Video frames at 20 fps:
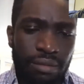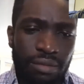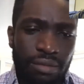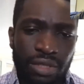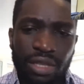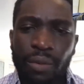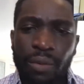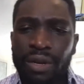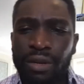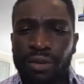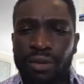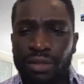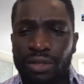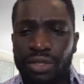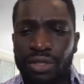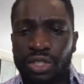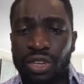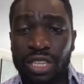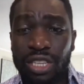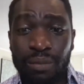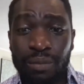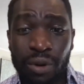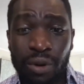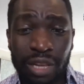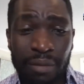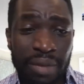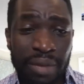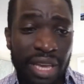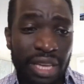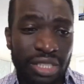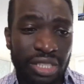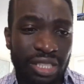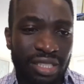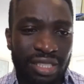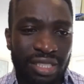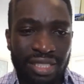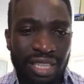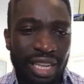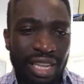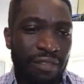someone who's transporting patients
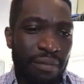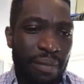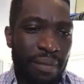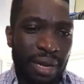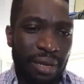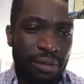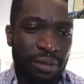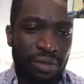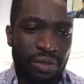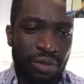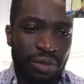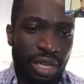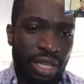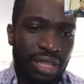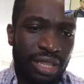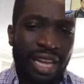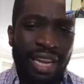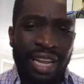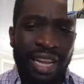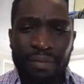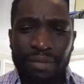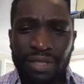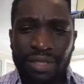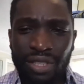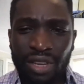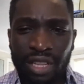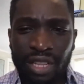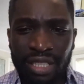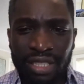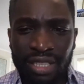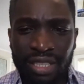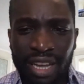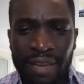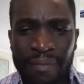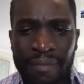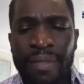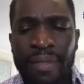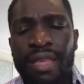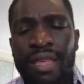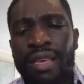instead of a medical student. That happens all the
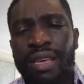time.